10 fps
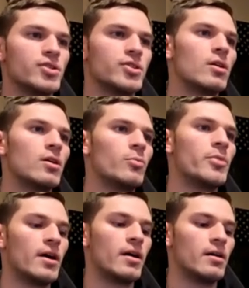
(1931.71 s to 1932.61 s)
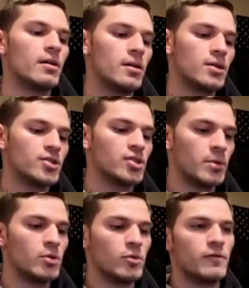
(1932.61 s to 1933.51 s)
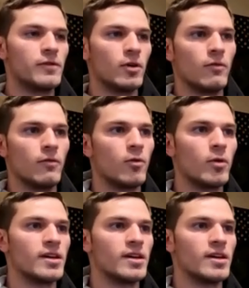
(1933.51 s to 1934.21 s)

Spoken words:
you hope that somebody would fill the void